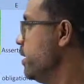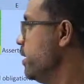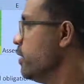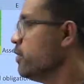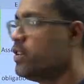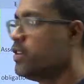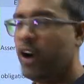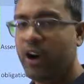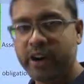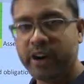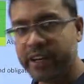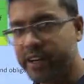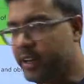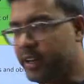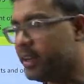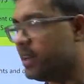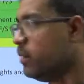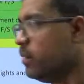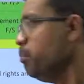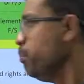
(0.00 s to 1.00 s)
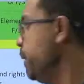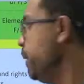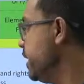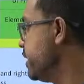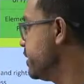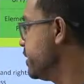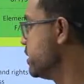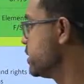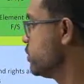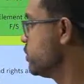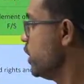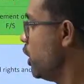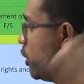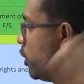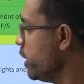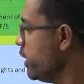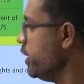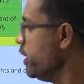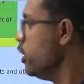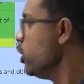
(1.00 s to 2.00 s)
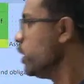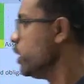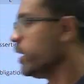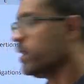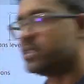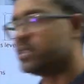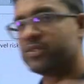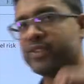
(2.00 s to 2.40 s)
We are auditing completeness, we are auditing occurrence,